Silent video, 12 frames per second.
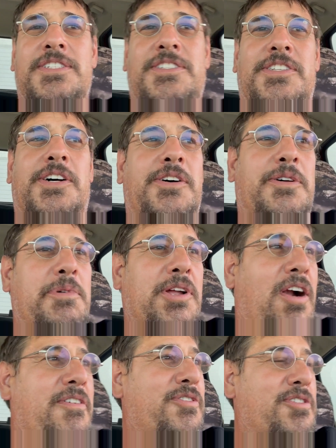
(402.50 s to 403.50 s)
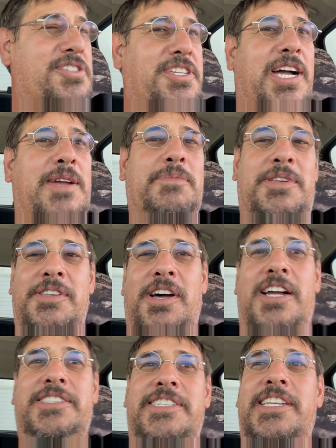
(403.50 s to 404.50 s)
So it'll be our first time in
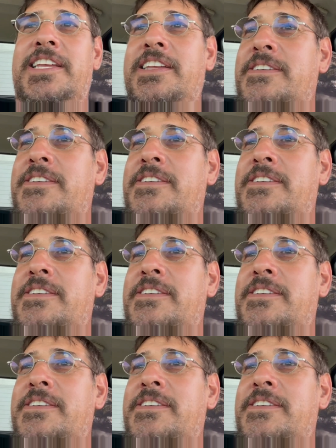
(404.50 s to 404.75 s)
Dodge City.